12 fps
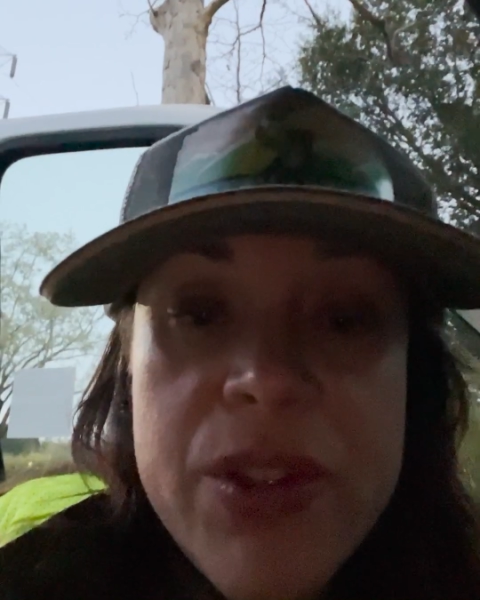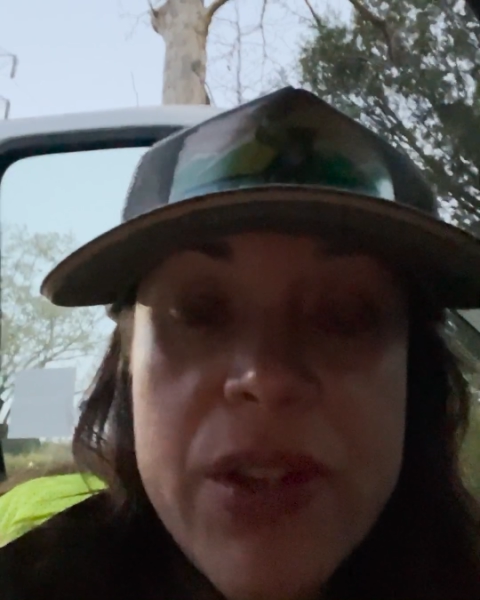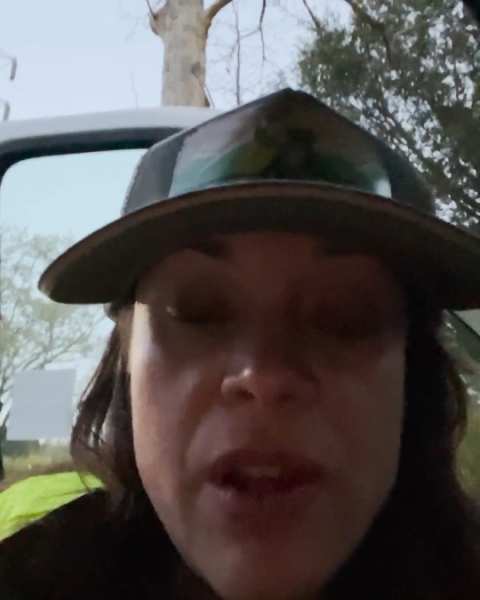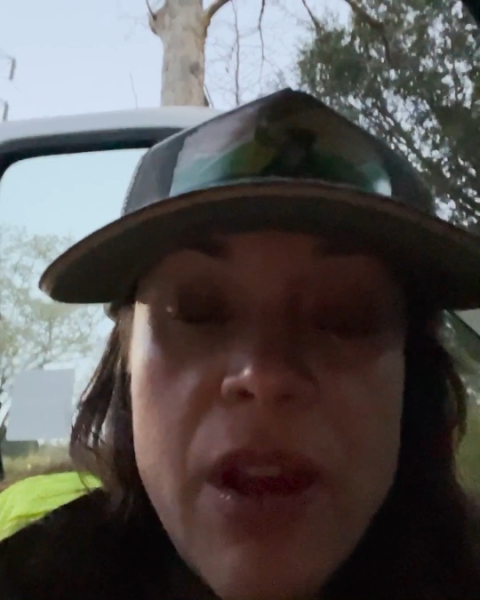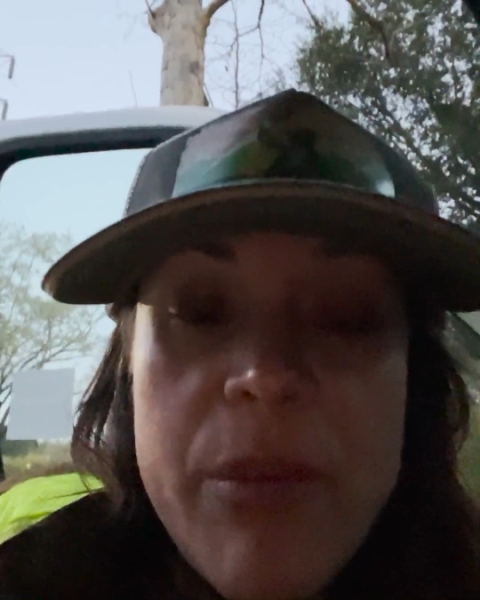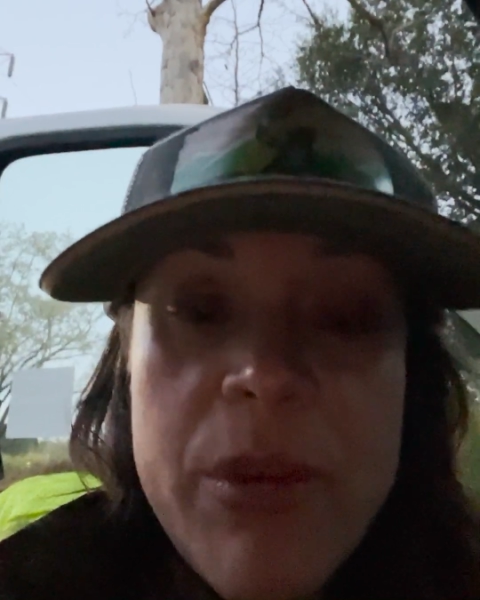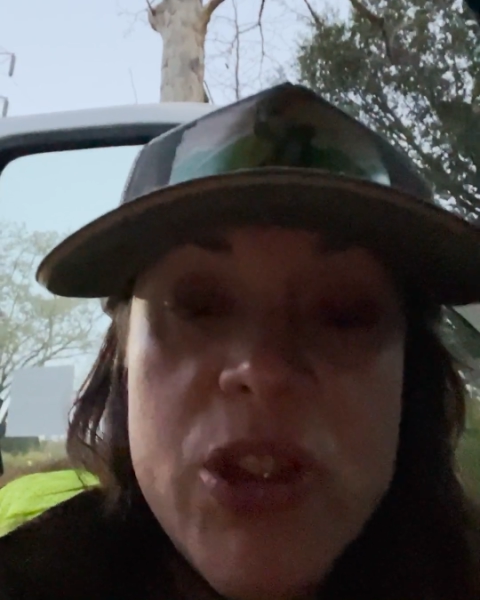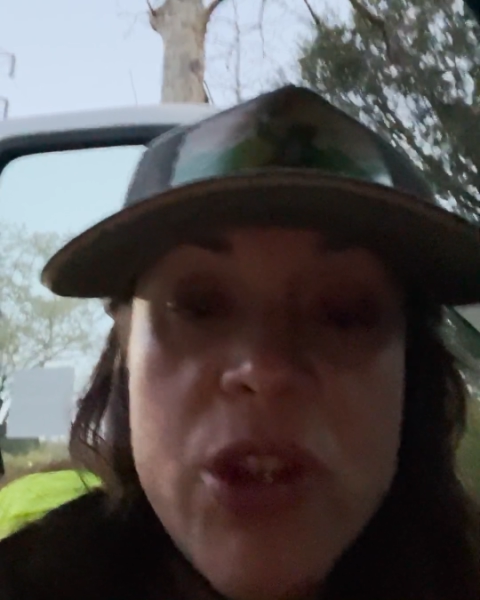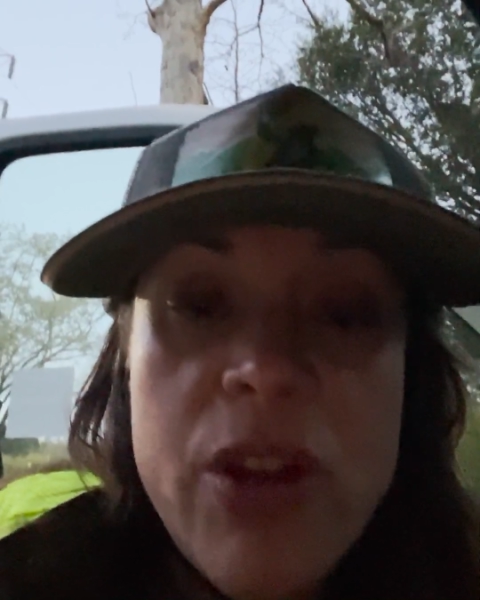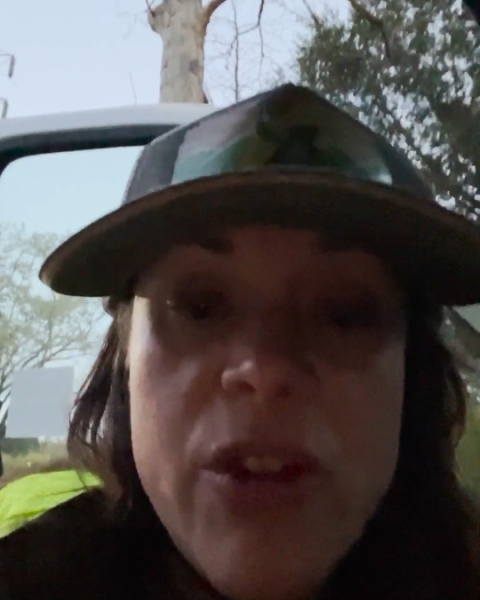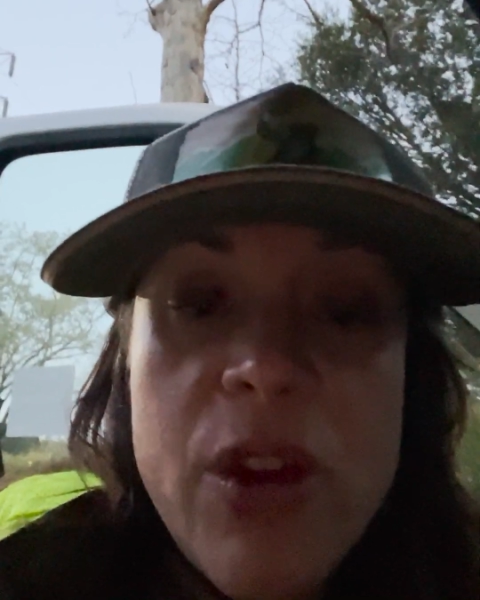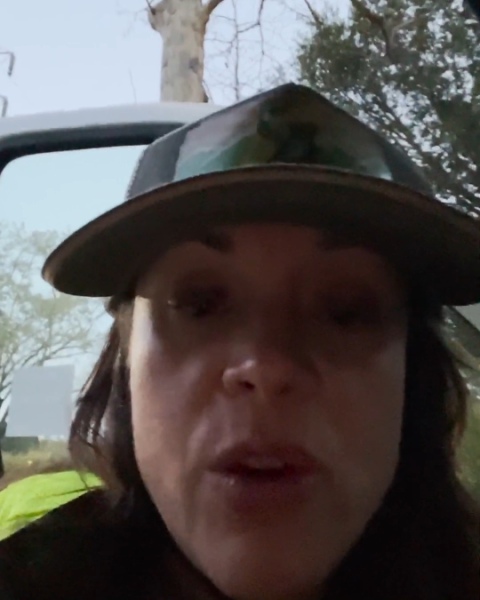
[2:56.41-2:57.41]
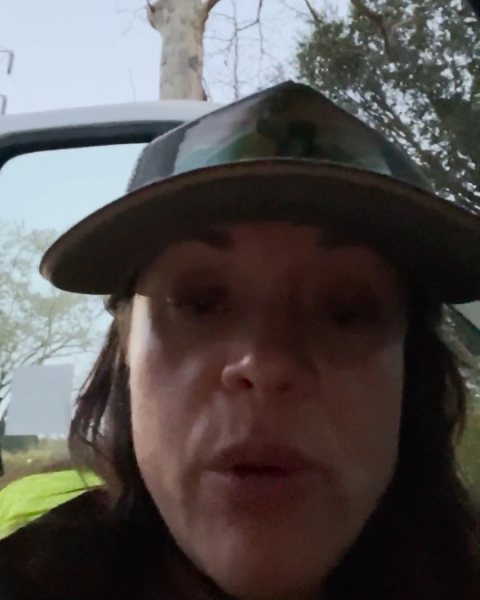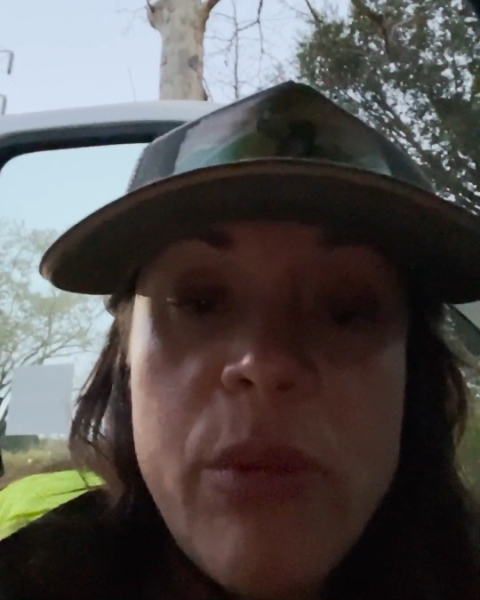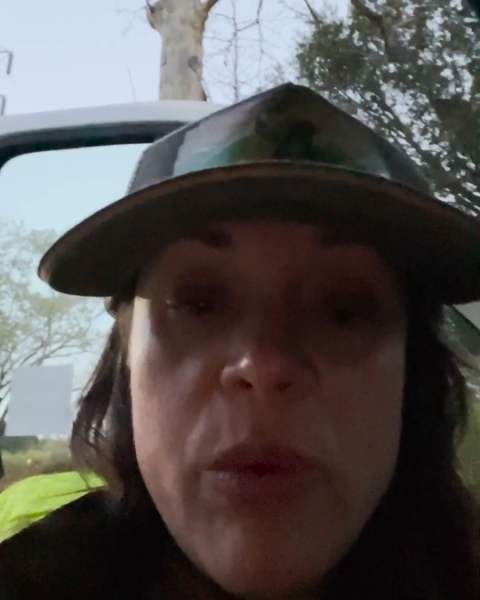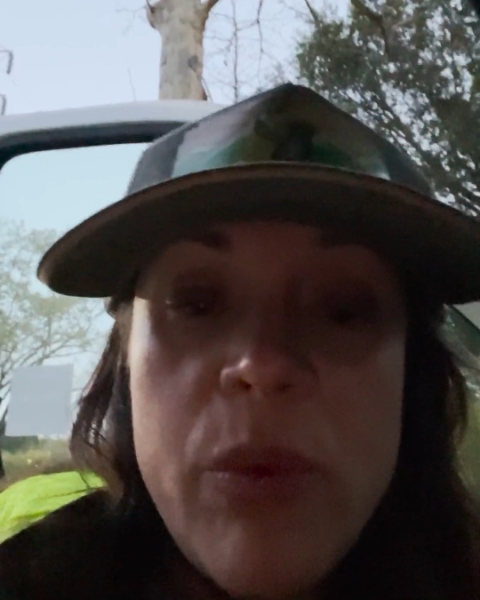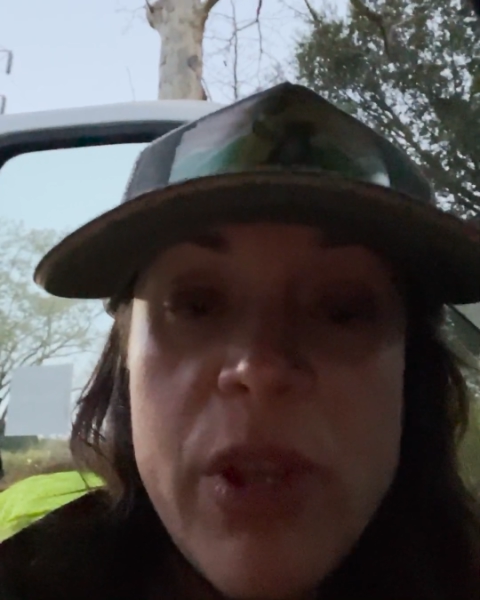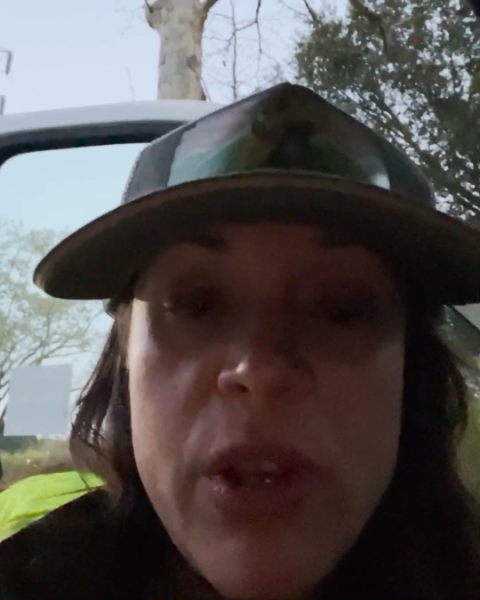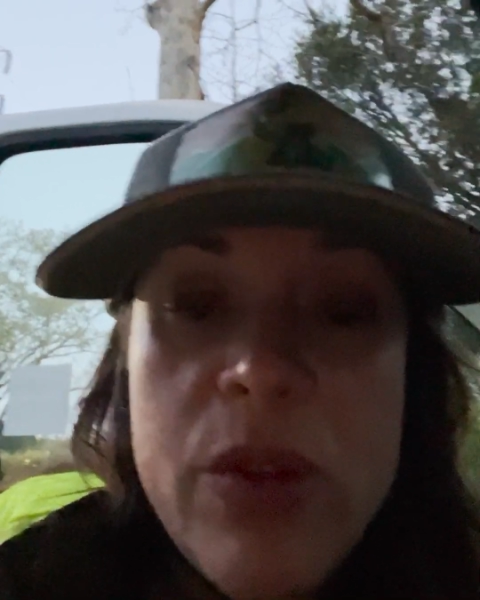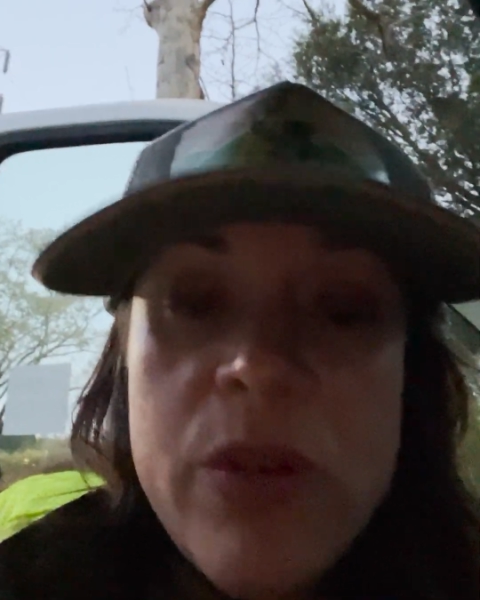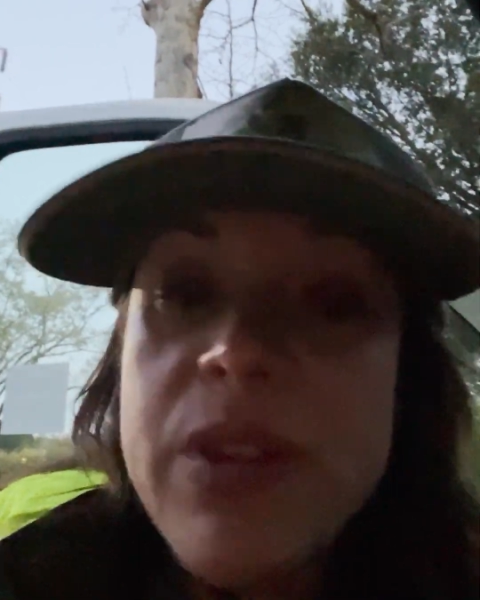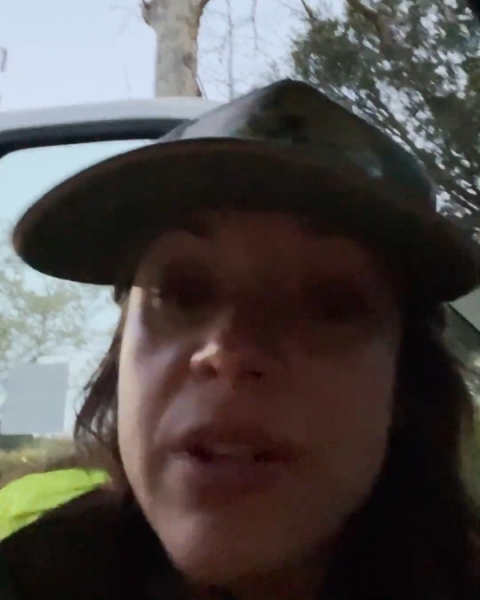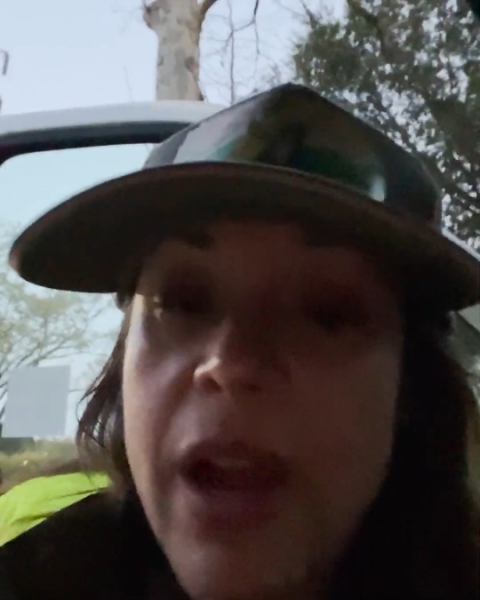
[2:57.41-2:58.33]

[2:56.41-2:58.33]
I'm going to show you the equipment we use and